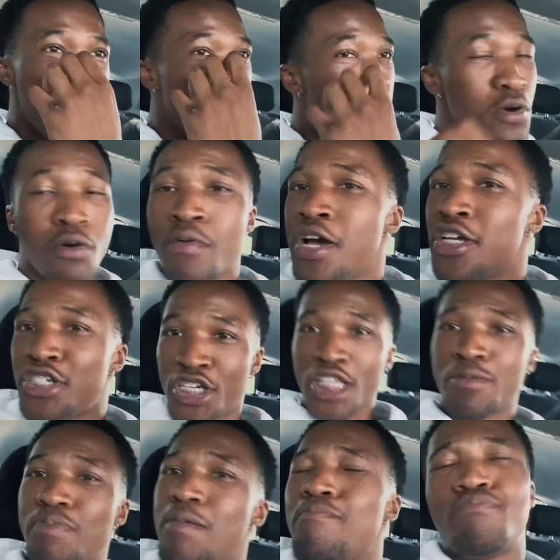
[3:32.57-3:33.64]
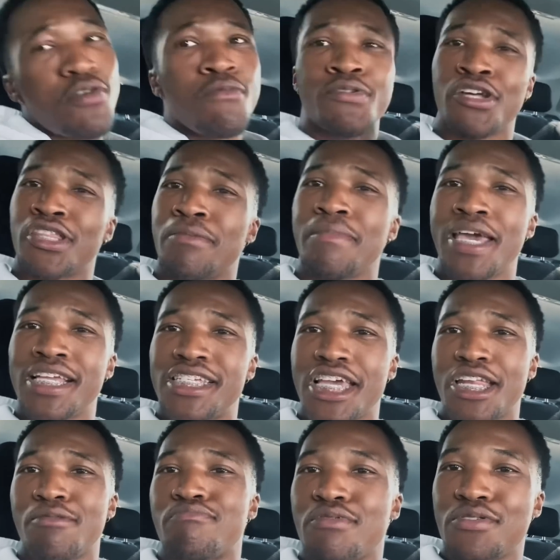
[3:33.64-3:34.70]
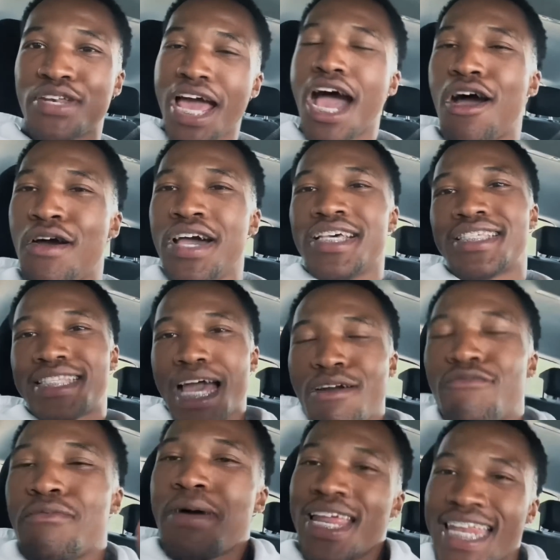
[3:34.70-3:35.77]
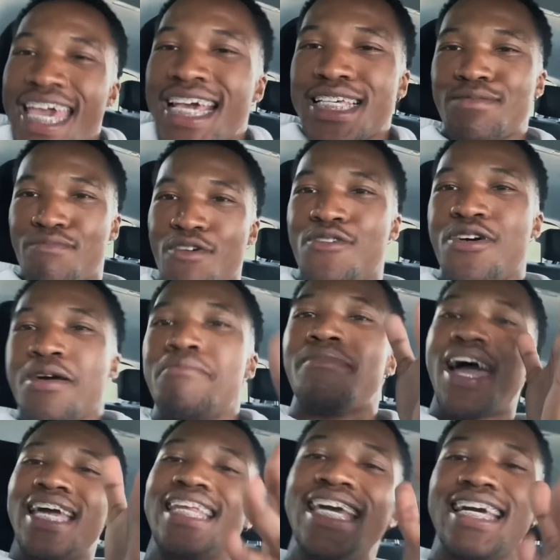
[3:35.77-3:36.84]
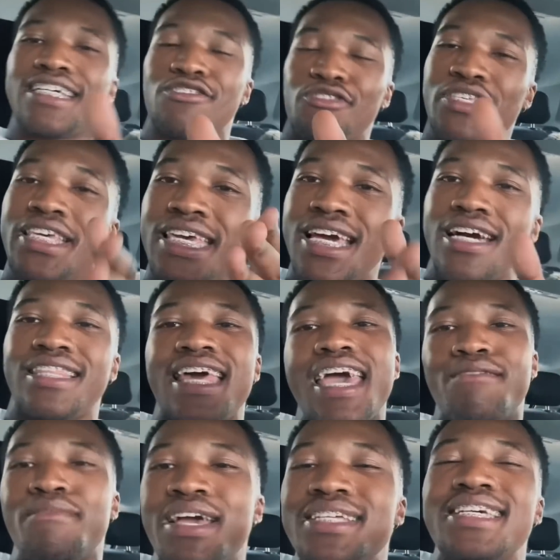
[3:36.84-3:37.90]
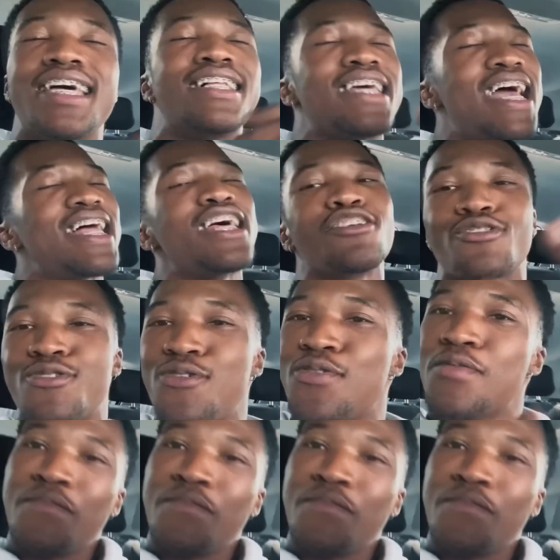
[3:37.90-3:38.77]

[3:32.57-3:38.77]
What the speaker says: Boom. Shit's been booming on the main channel, bro. Now, it's time for my niggas, bro. My niggas. You see, yeah, they're main channel. Yeah, that's cool.